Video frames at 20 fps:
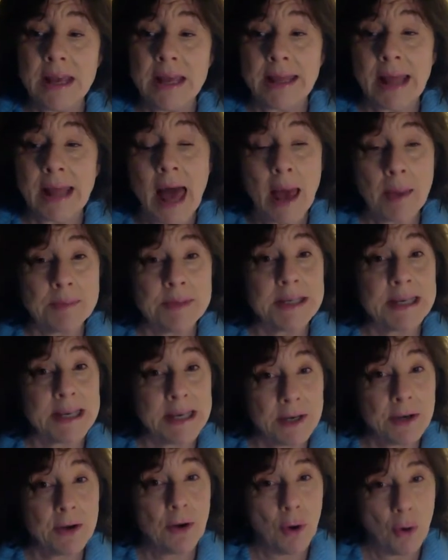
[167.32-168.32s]
labs
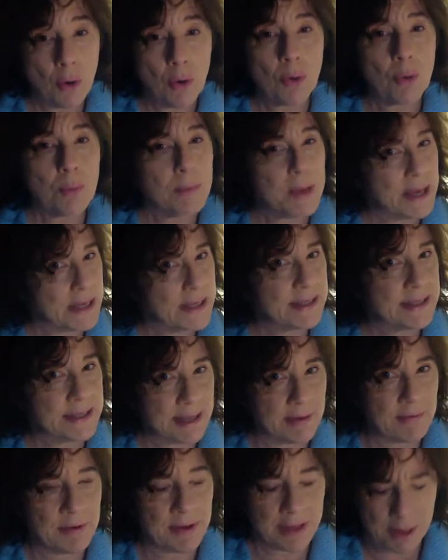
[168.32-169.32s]
in your home, it's
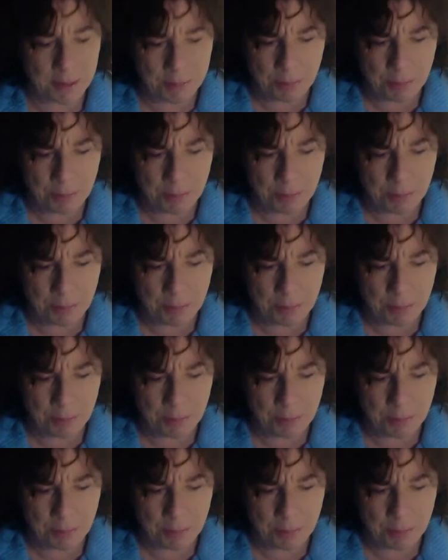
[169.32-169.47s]
definitely a